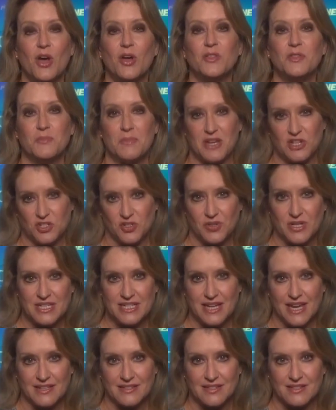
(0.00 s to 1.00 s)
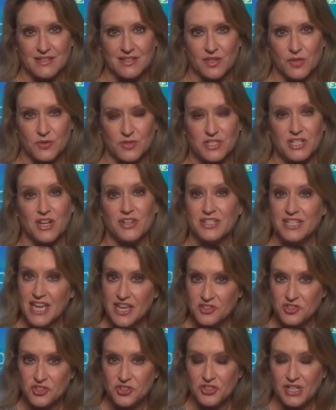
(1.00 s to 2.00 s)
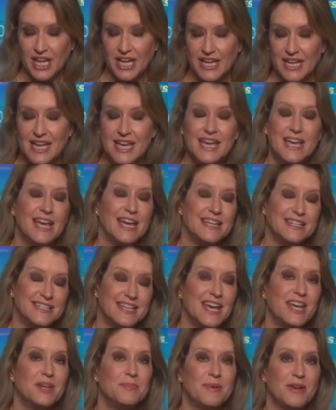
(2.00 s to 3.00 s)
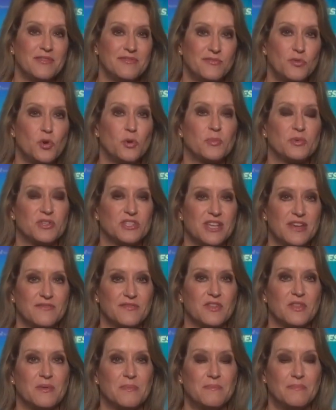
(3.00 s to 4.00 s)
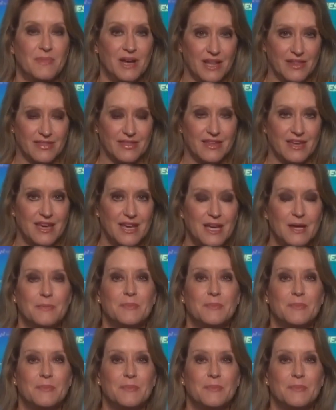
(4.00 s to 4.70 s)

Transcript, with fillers: All the major indexes closed down yesterday and down about 4% for the month.